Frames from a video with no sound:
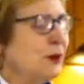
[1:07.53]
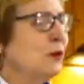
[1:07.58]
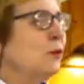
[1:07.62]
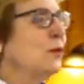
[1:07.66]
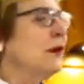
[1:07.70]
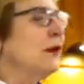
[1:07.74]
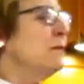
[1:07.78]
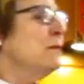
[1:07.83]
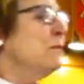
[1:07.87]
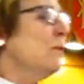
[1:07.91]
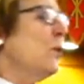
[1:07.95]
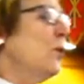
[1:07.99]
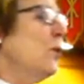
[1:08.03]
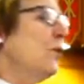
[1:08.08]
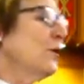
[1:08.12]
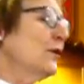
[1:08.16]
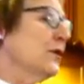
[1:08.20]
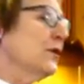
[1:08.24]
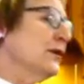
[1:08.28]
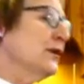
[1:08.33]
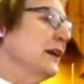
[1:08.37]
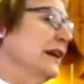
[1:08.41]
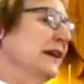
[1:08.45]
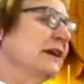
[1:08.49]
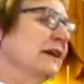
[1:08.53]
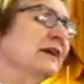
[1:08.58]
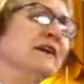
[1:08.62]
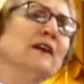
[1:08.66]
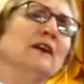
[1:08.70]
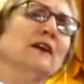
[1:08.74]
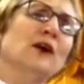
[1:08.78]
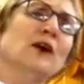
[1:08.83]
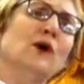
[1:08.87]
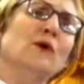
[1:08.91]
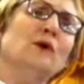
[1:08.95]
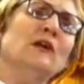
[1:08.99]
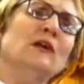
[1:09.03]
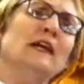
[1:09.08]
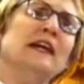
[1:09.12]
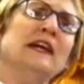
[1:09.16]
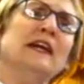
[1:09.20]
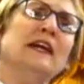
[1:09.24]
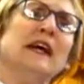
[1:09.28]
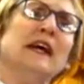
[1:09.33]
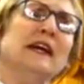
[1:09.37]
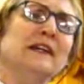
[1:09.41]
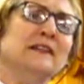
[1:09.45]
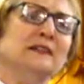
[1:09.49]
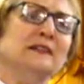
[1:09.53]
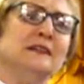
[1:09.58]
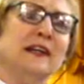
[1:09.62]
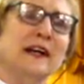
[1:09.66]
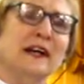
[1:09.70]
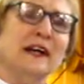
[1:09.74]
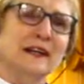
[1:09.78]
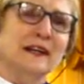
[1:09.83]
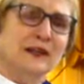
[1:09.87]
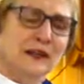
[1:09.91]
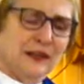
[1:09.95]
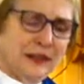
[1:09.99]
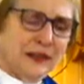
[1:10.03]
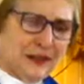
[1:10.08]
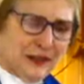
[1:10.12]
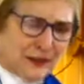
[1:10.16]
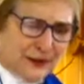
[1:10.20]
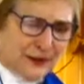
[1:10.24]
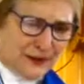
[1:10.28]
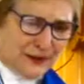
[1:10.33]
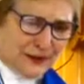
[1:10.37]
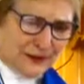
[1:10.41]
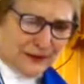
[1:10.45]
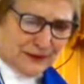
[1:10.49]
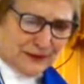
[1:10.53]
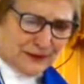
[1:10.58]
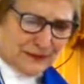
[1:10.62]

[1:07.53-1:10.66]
We mourn in lowly exile here.